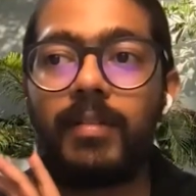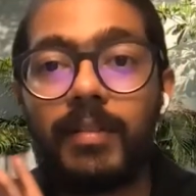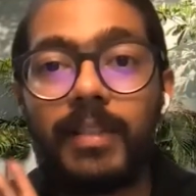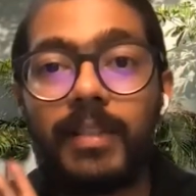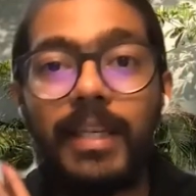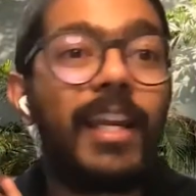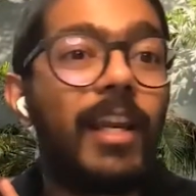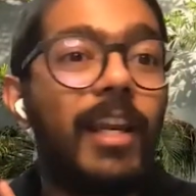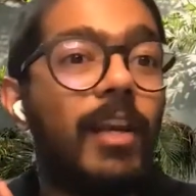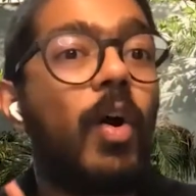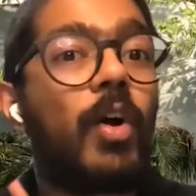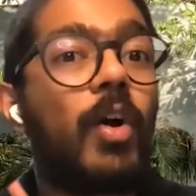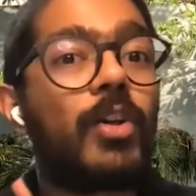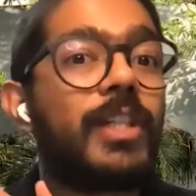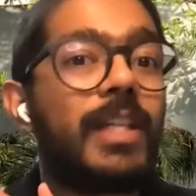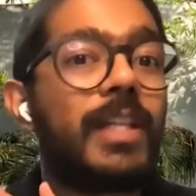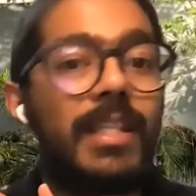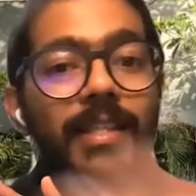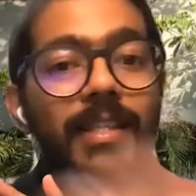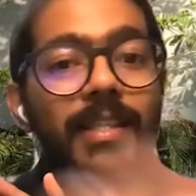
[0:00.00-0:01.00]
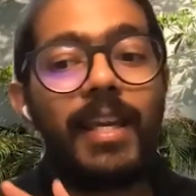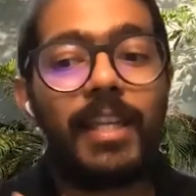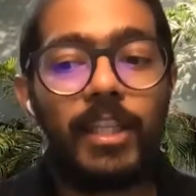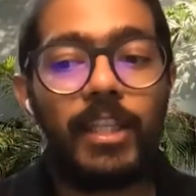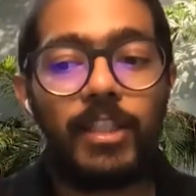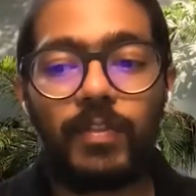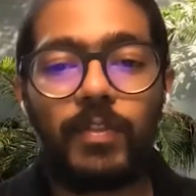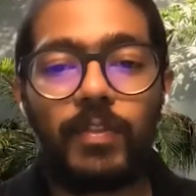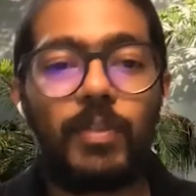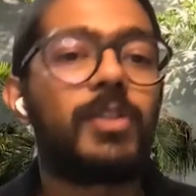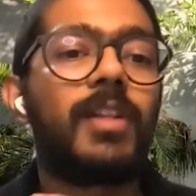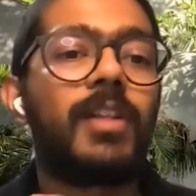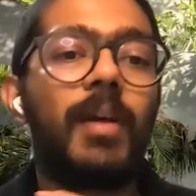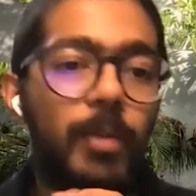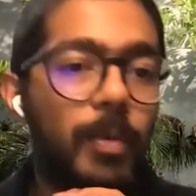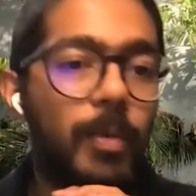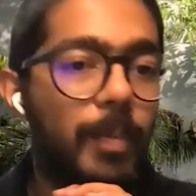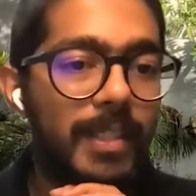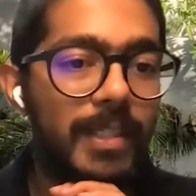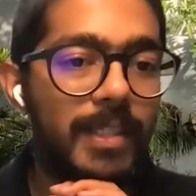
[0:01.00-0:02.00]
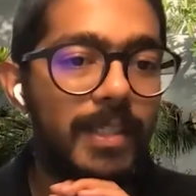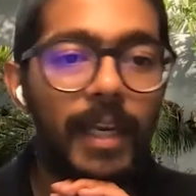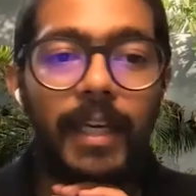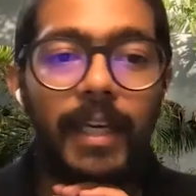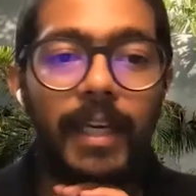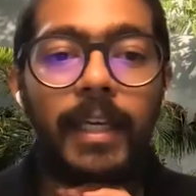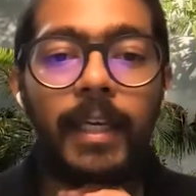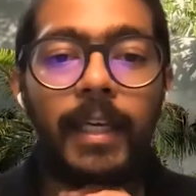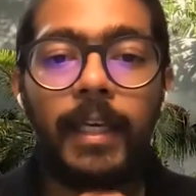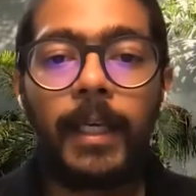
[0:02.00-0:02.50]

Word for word: data and logic inside each of those subdomains, right?